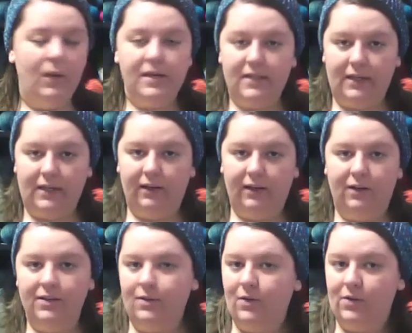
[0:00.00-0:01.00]
Wendy,
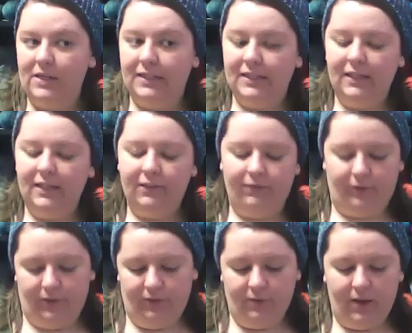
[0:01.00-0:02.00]
also known as Silly
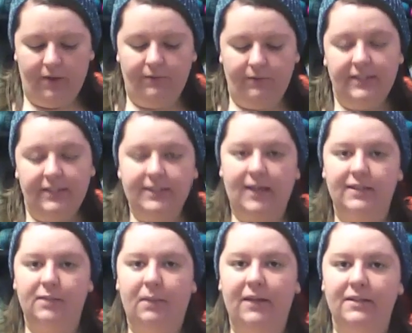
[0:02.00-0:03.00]
Frou of the
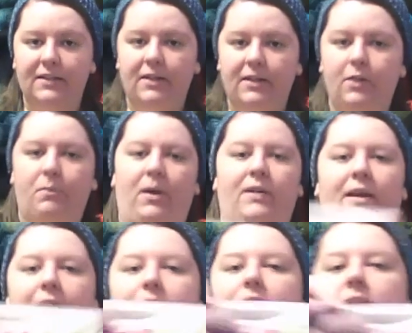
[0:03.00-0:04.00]
Sassy Pants Knitter
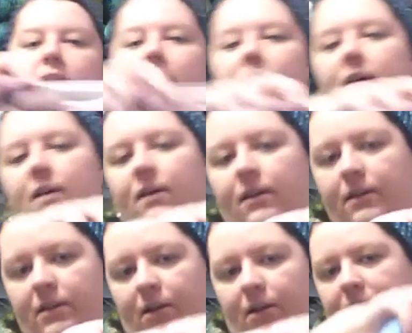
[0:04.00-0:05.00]
podcast.
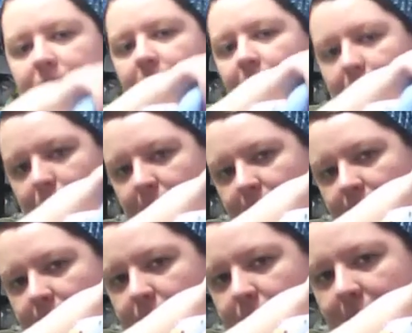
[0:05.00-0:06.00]
So it's got
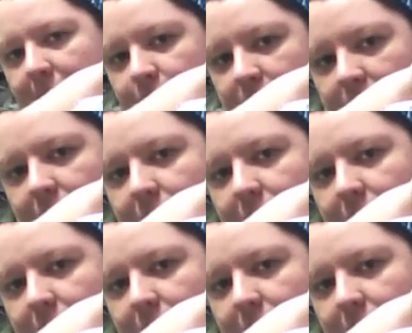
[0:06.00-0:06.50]
perfectly matching